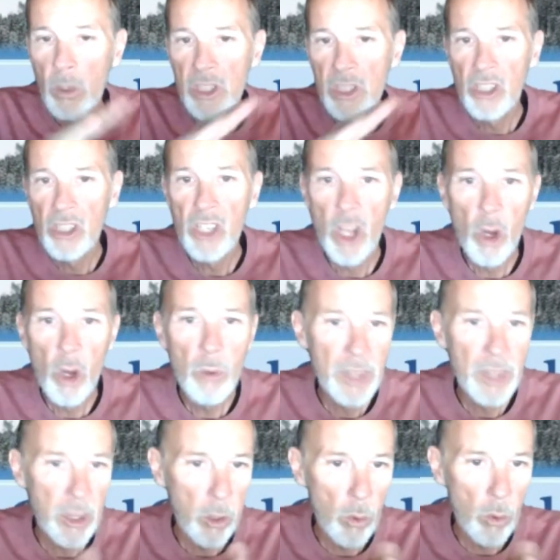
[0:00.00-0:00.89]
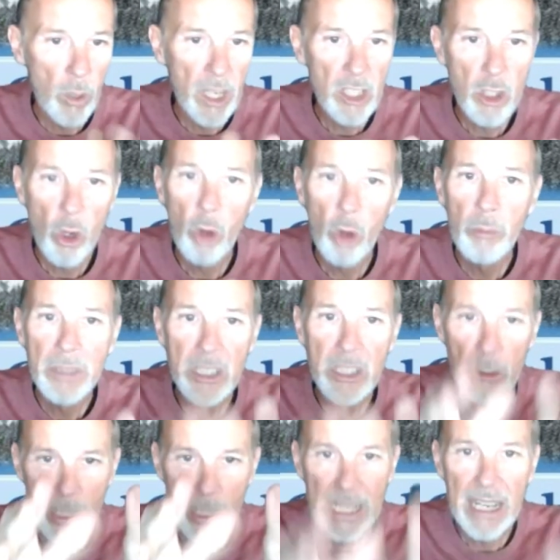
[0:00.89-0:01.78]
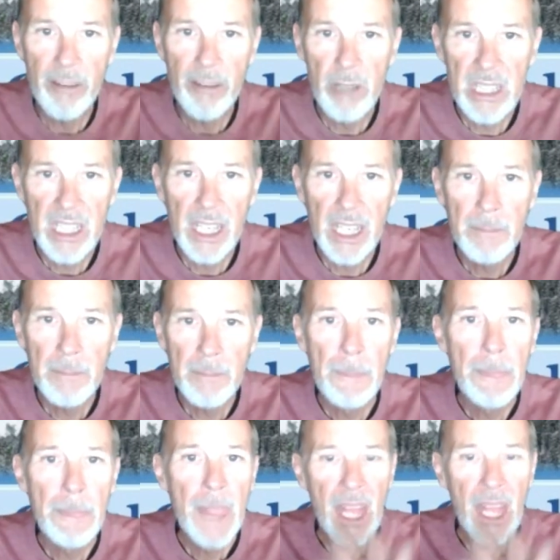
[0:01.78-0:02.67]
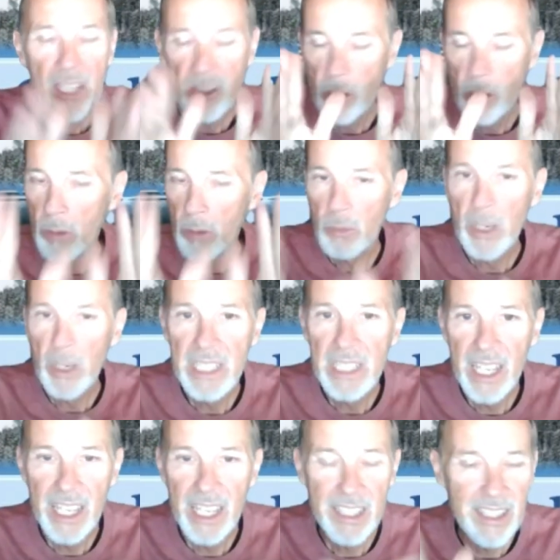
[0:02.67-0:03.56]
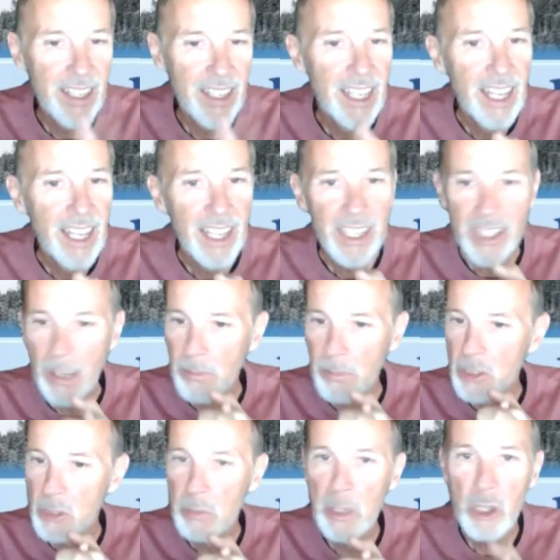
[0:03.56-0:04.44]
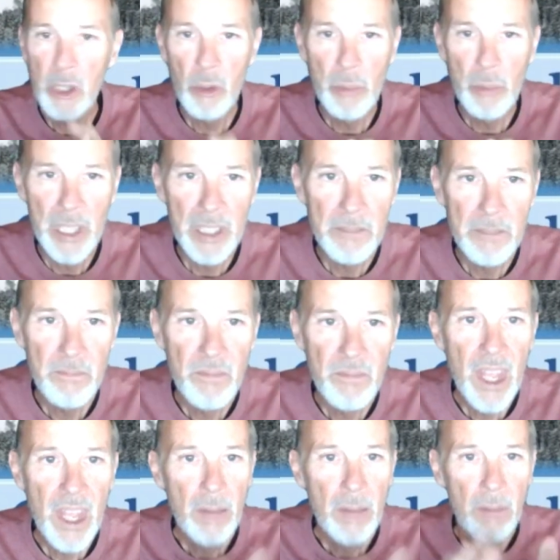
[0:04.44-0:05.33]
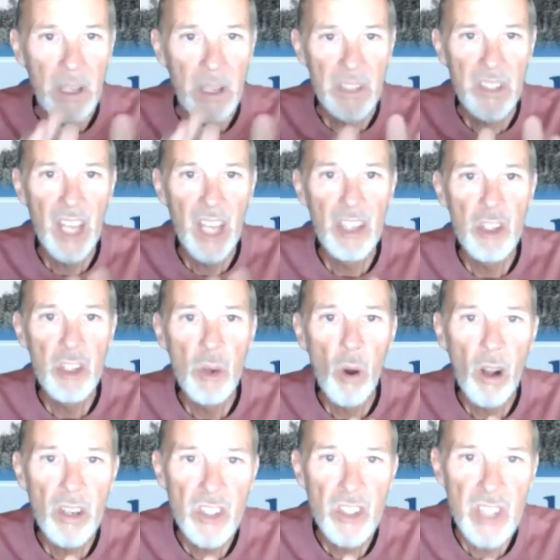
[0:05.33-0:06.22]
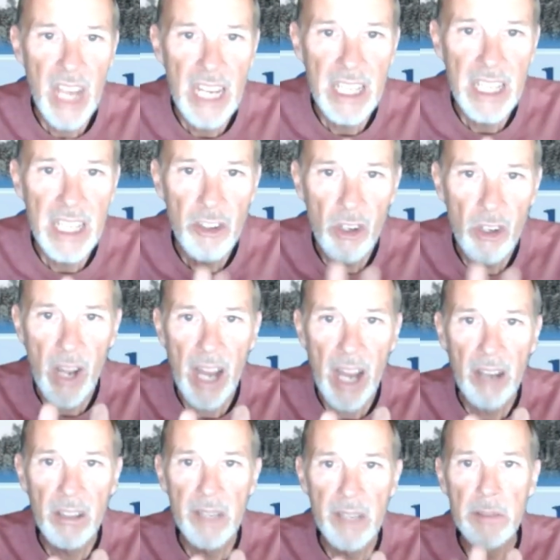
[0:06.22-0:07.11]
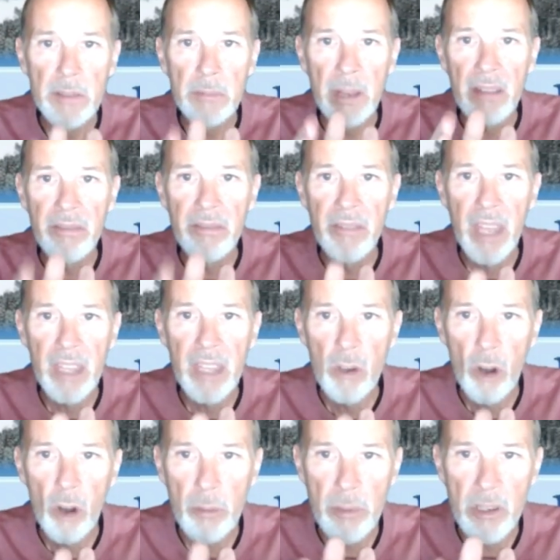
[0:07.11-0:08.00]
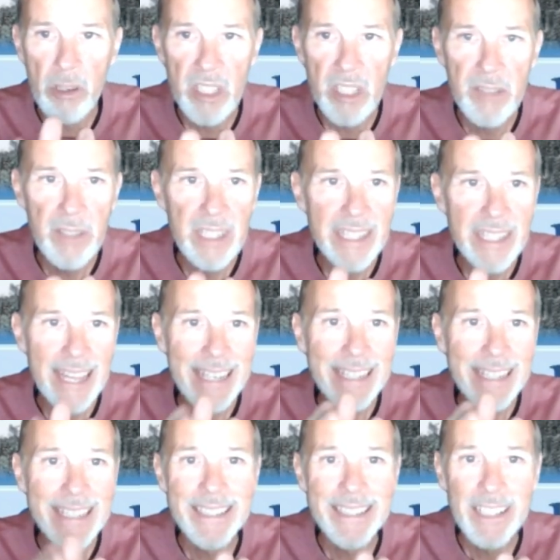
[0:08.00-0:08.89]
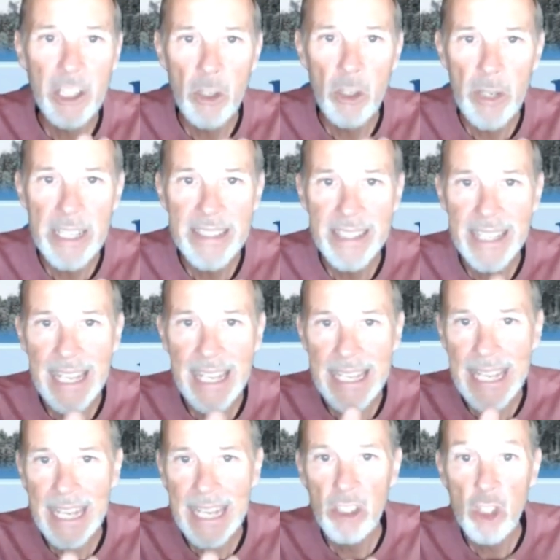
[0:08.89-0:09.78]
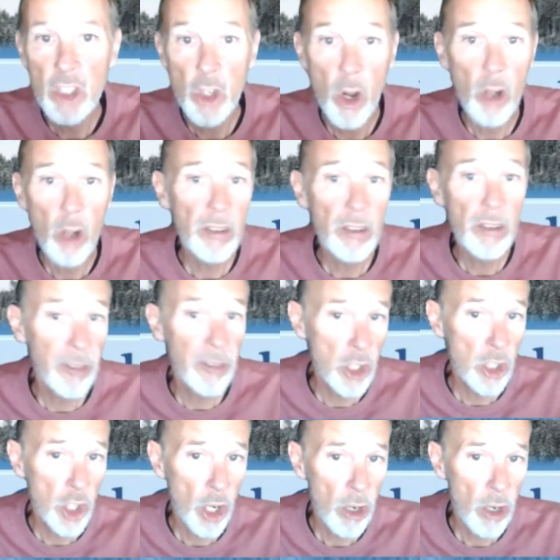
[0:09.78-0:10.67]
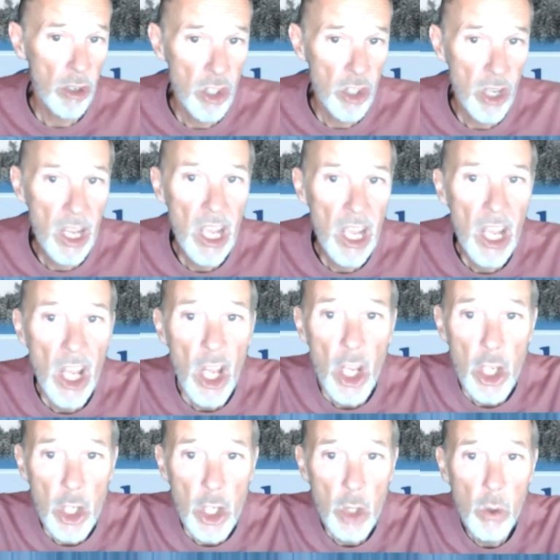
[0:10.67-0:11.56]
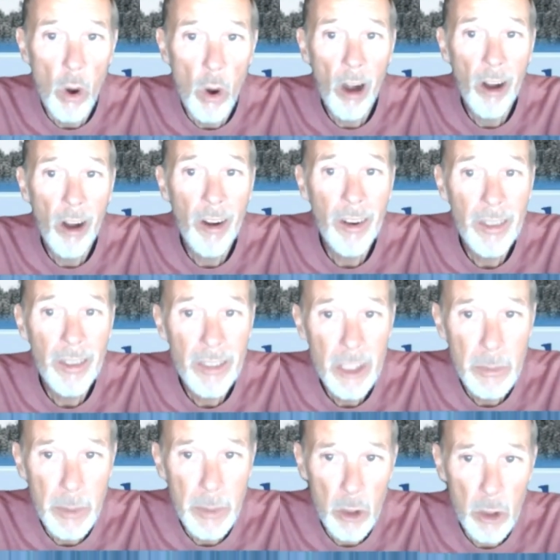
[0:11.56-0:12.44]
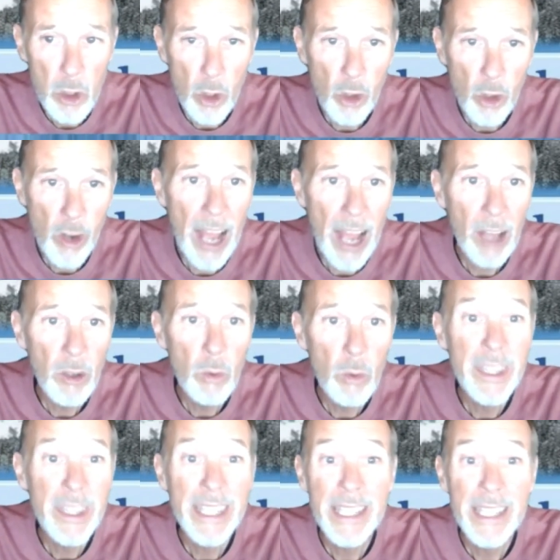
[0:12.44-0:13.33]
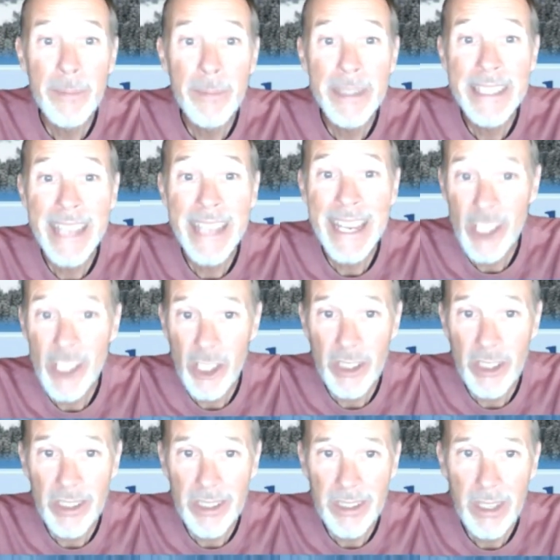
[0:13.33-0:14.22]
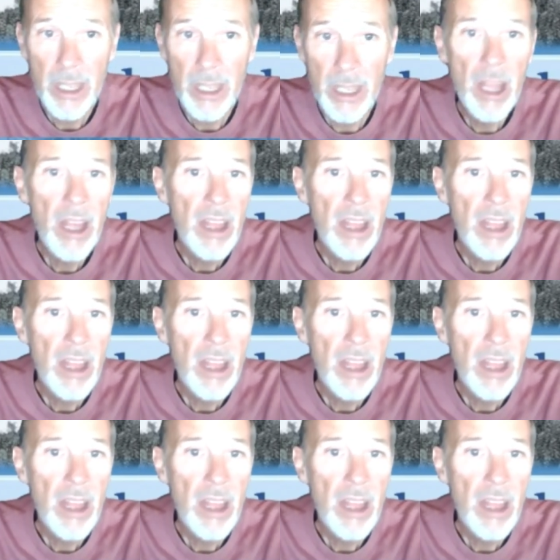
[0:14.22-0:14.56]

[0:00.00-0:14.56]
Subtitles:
I want you to know, the Lord has told me to read everything. So I'm reading it. I'm just being obedient. My son, you are standing your ground, living by faith. You are perceiving that it is increasing and getting stronger for the church. You are on spiritual ground with limitations.